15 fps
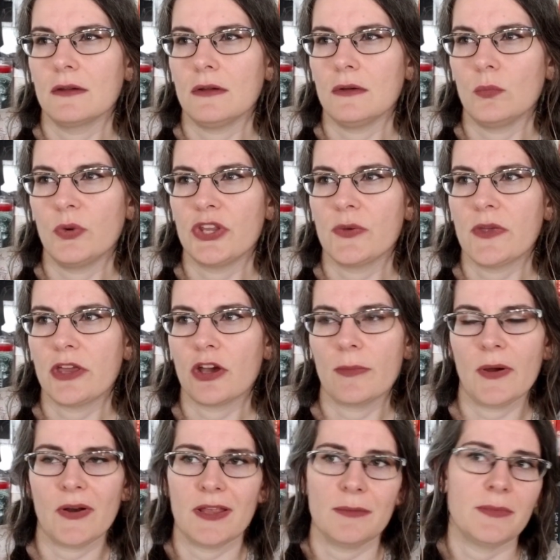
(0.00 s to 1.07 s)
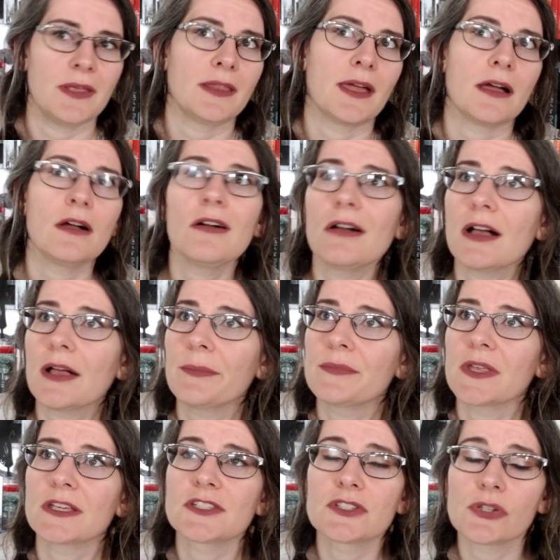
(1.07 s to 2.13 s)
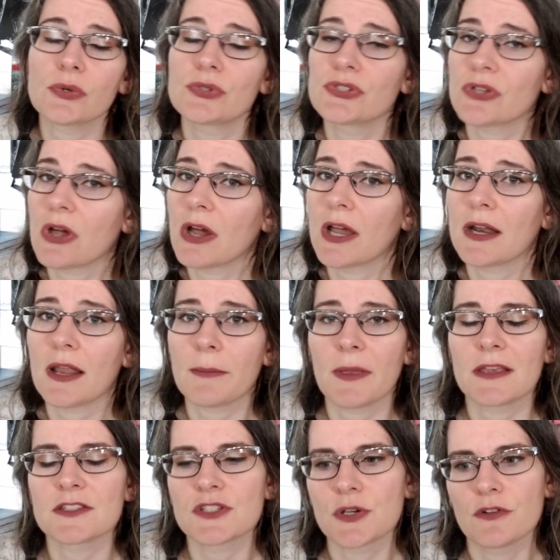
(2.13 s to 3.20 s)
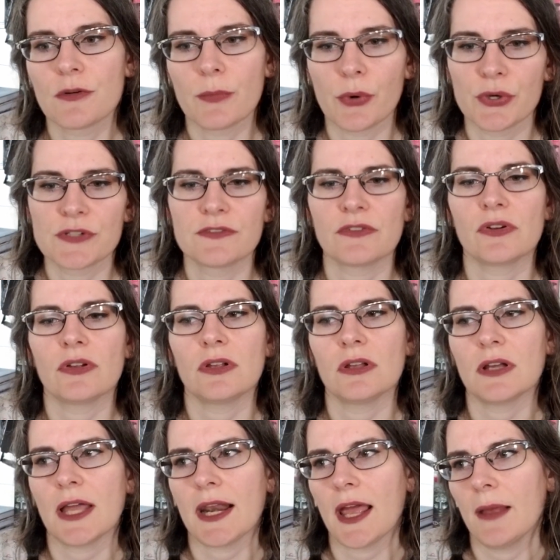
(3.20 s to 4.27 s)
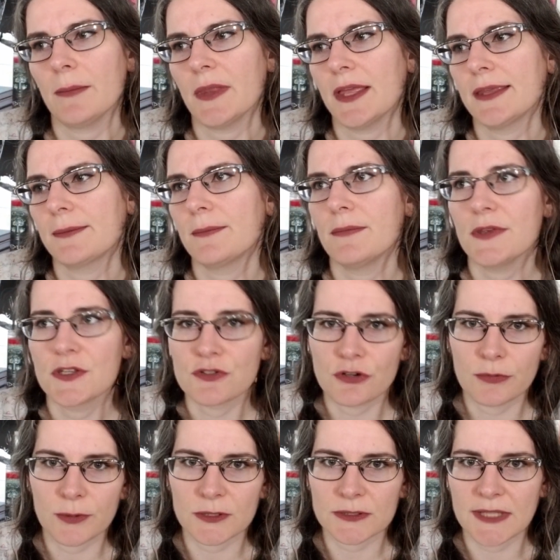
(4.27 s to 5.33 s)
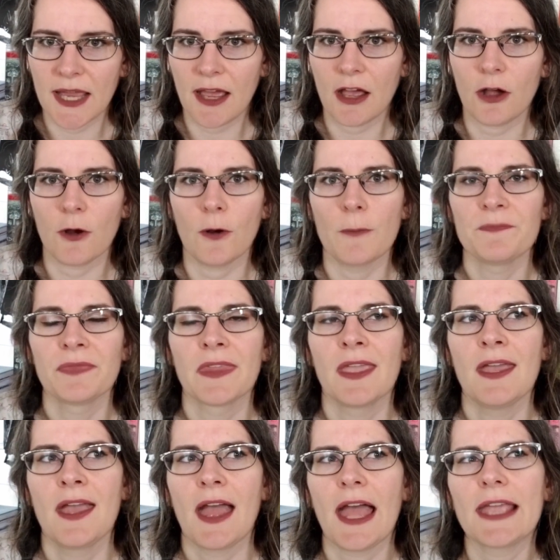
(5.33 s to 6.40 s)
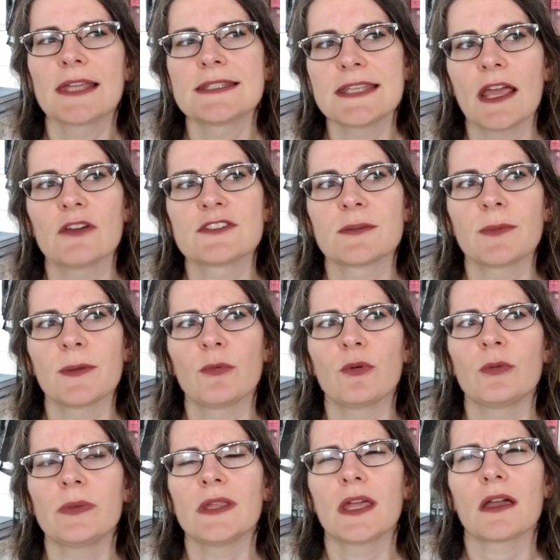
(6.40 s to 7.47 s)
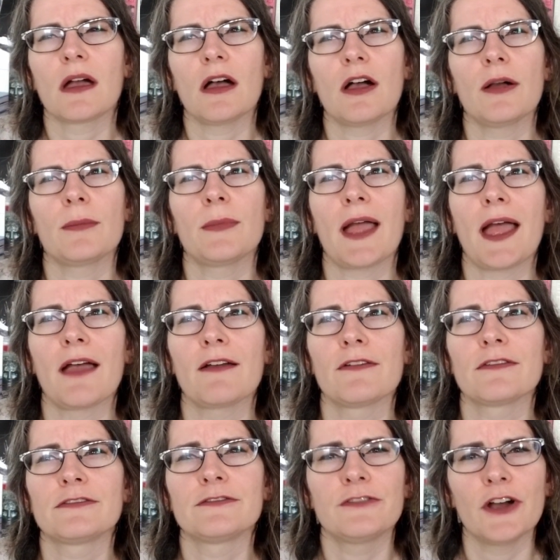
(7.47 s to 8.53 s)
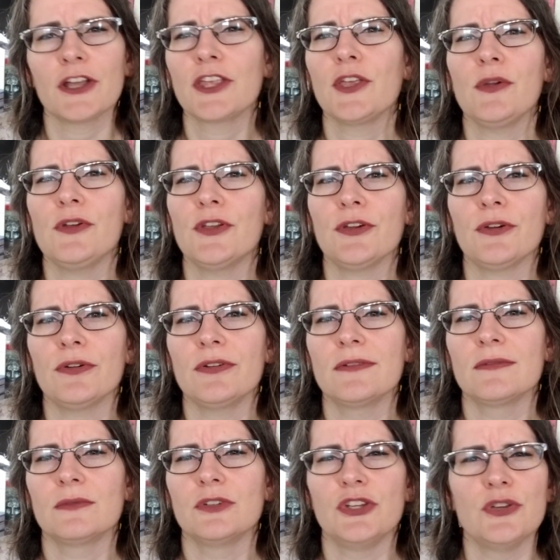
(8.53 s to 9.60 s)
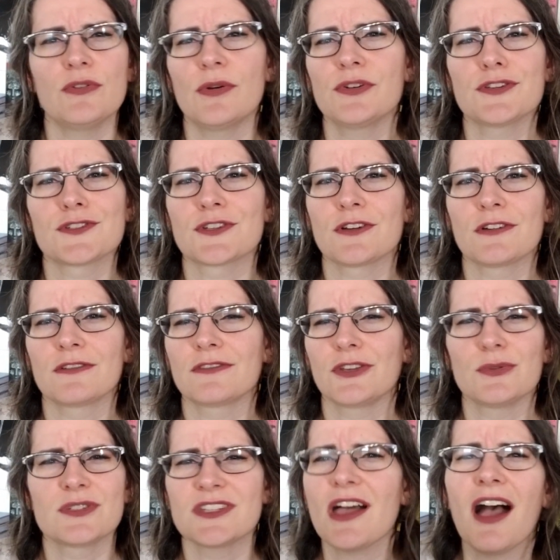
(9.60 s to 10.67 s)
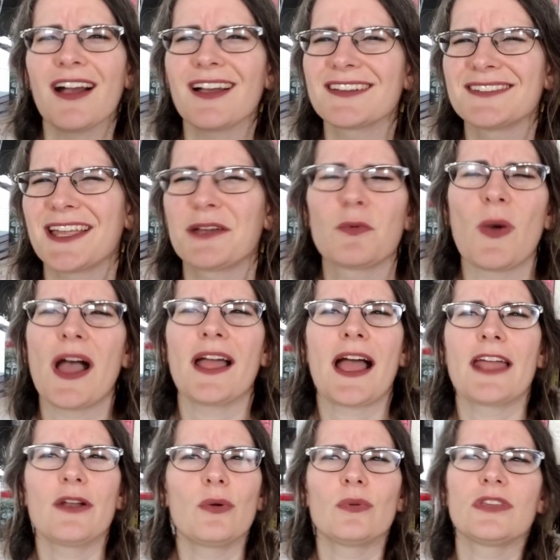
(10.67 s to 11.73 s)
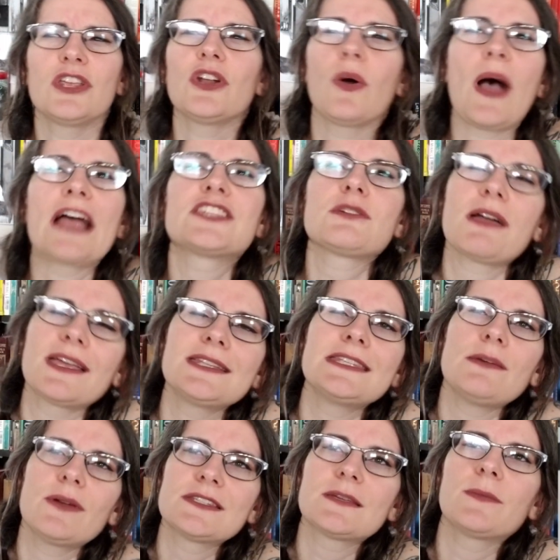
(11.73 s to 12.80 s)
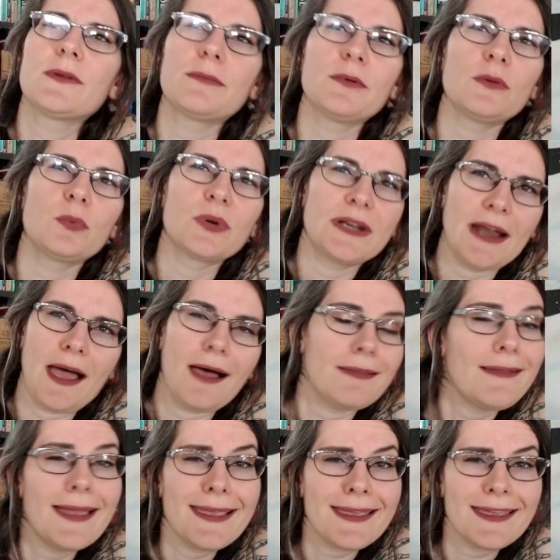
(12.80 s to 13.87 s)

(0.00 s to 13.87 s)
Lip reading: when you hear about him being like, oh, I'm like so sorry and I'm like so remorseful and I'm like miserable now, I can see how some people would be like, fuck you, dude. You don't deserve, you suck. Like, why? I don't, you know, so I could see why some people would not like